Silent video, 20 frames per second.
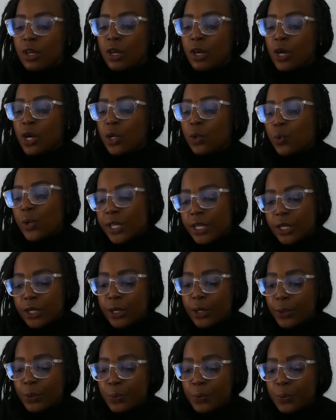A week
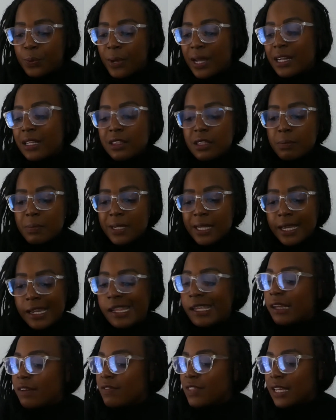ago, right at the
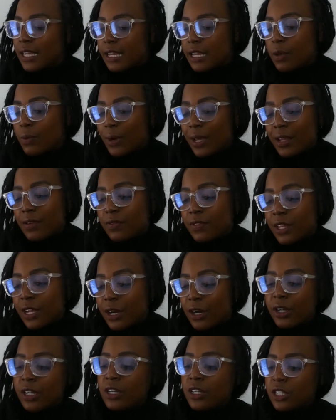beginning of the heat wave, the
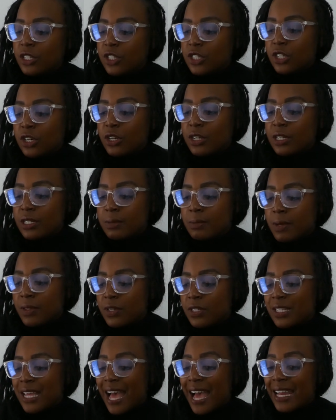air conditioner in his
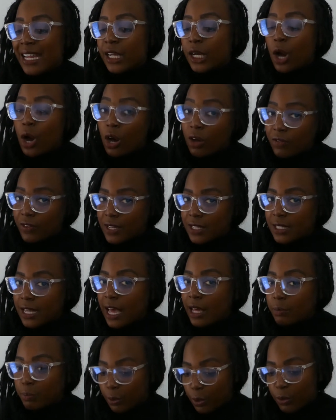mother's attic office
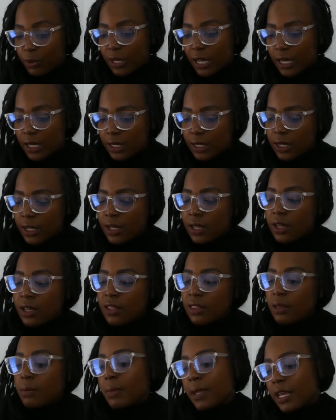had broken.
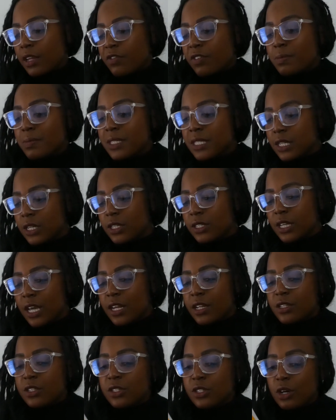The man from Sears
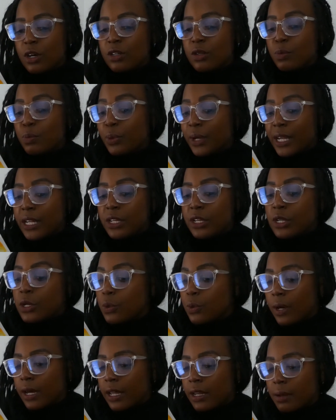had installed a brand new
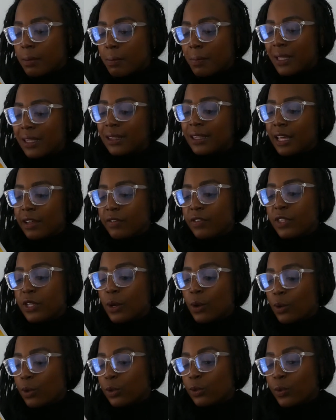one, but left
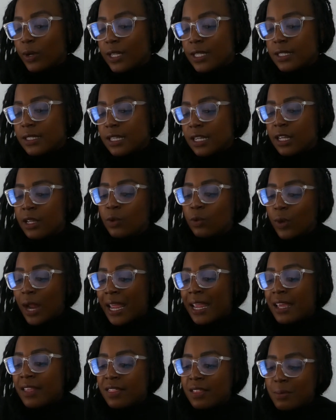the old one sitting
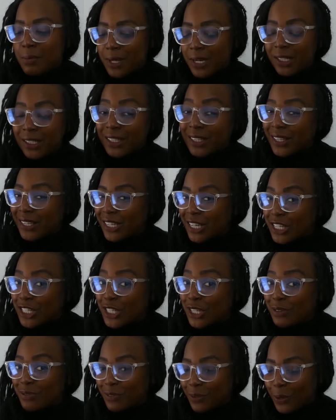right in the middle of the
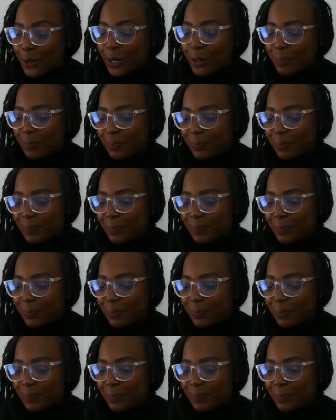kitchen floor.